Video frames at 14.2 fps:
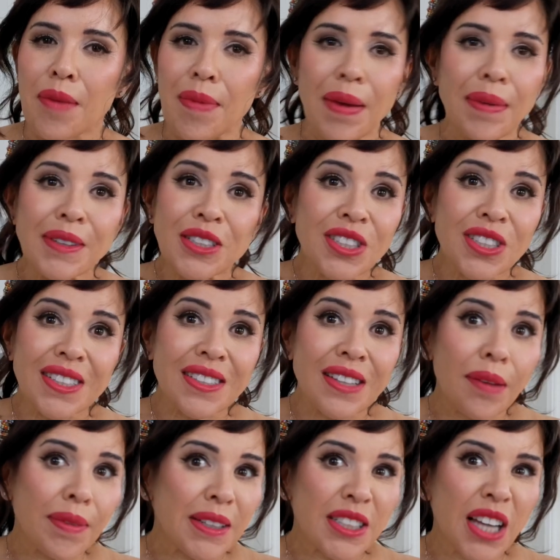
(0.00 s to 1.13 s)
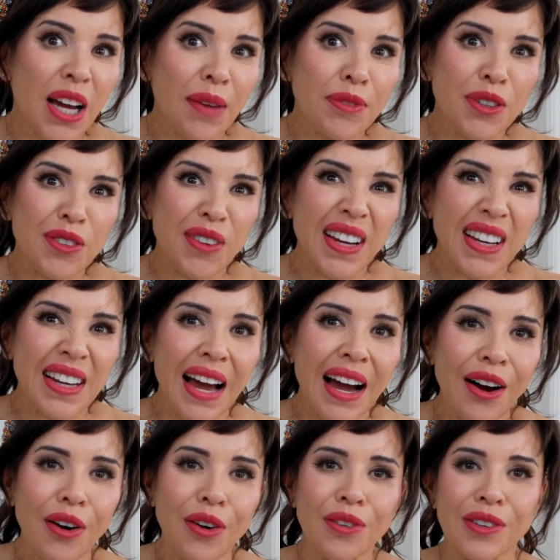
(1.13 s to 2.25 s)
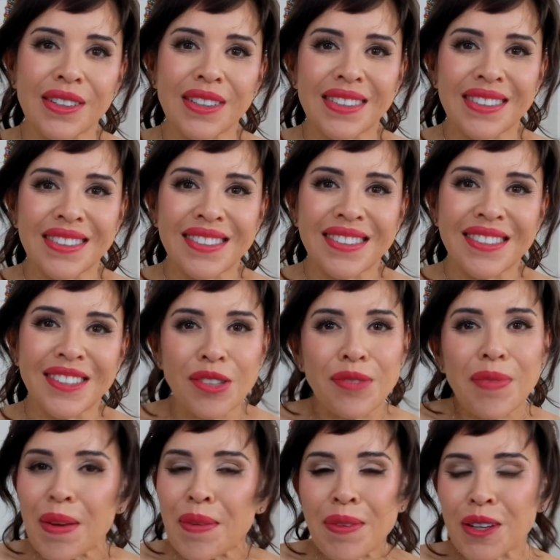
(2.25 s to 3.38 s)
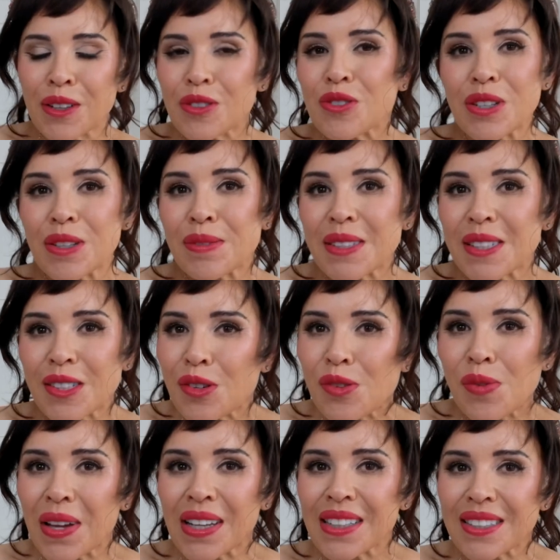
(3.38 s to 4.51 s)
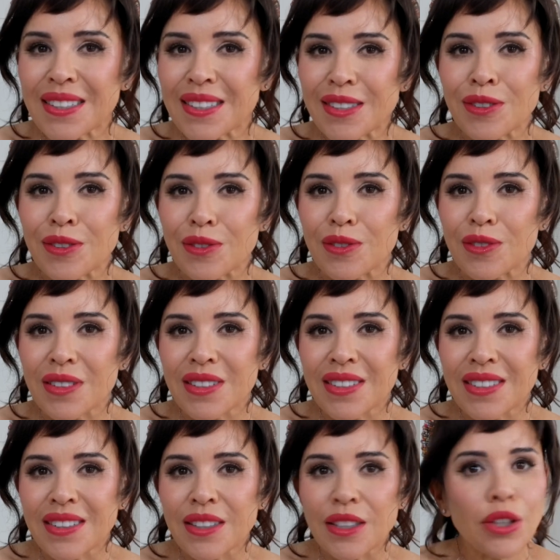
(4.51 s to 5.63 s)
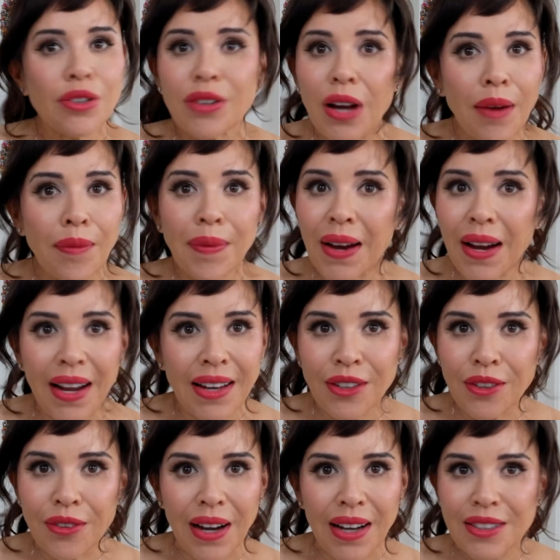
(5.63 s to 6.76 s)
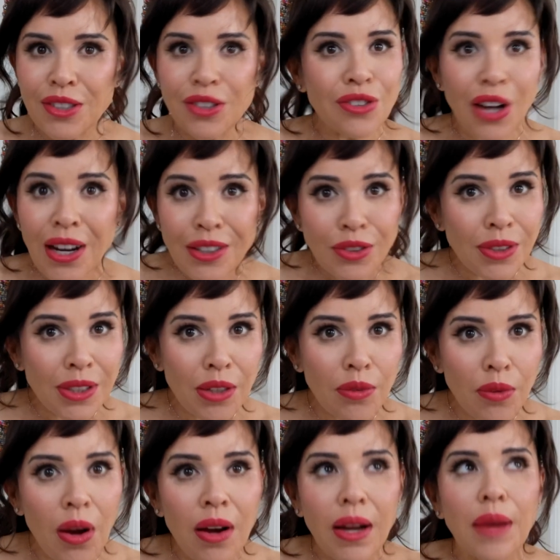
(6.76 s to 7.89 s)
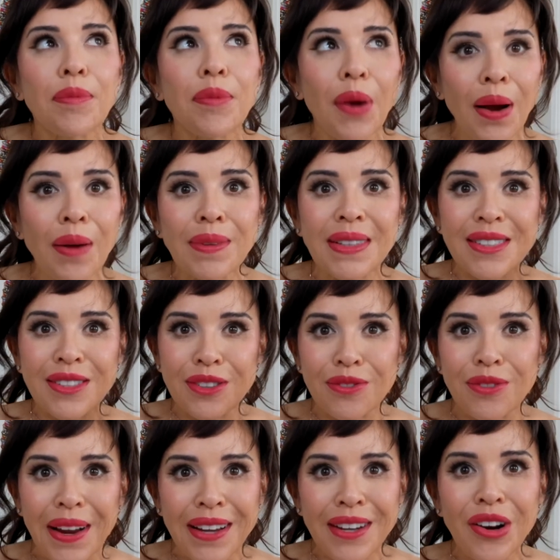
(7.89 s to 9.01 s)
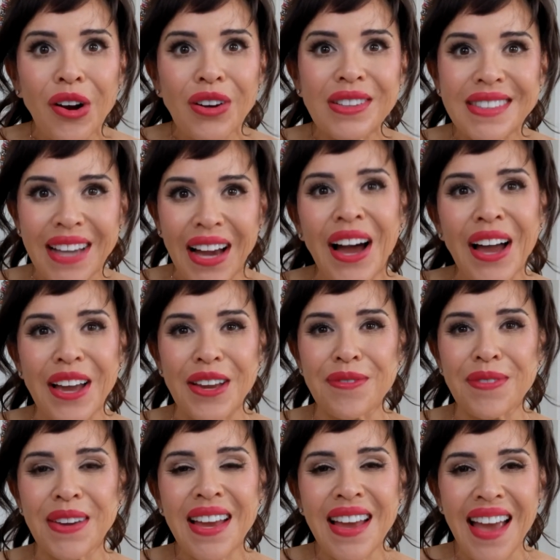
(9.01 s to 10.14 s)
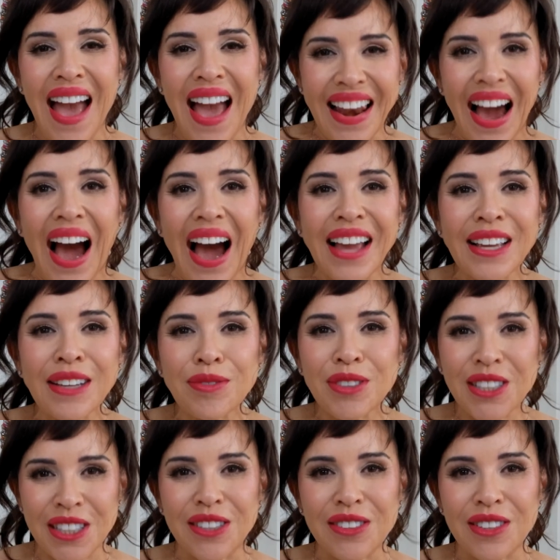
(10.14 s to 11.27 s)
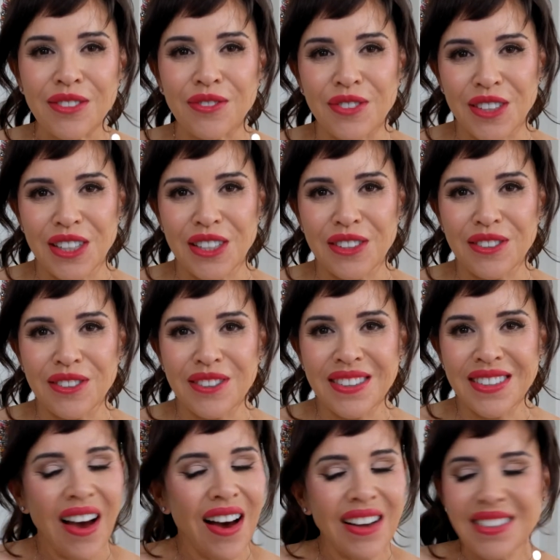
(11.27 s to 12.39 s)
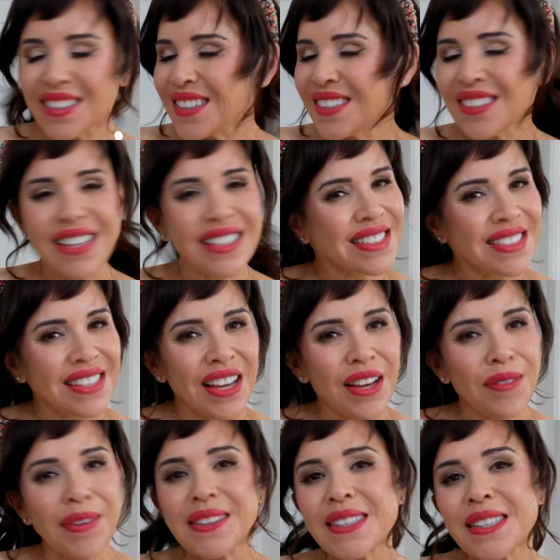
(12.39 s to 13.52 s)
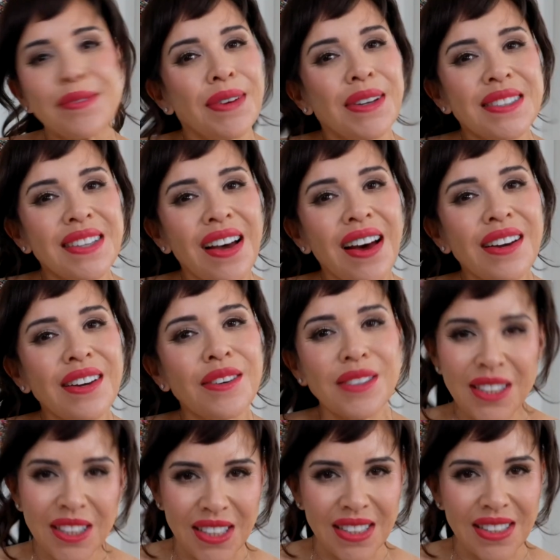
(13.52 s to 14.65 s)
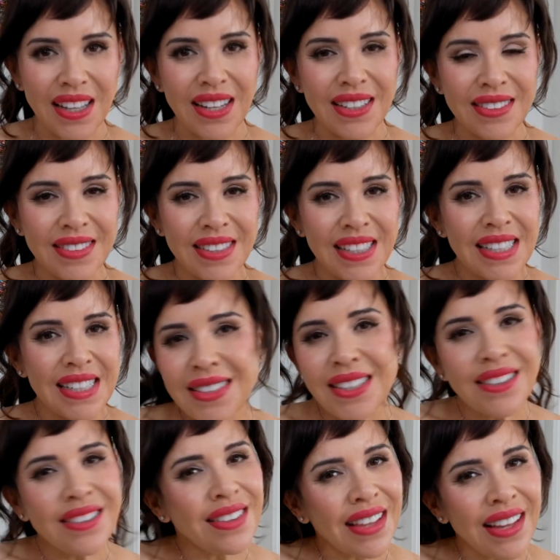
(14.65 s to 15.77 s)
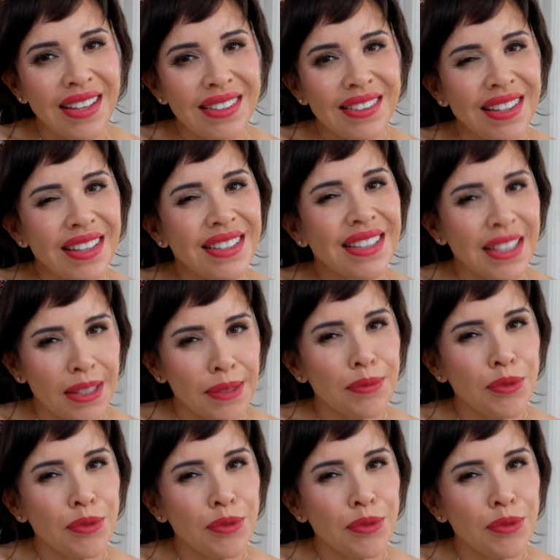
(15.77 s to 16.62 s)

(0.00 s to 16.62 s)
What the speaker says: Maybe it's just not my chapter right now. So maybe your dream is still waiting too. You're not behind, you guys. You're not doing it wrong. I promise. You're right on time. And I am cheering for you. I'll see you next time on Small Talk with Sheila. Till then, keep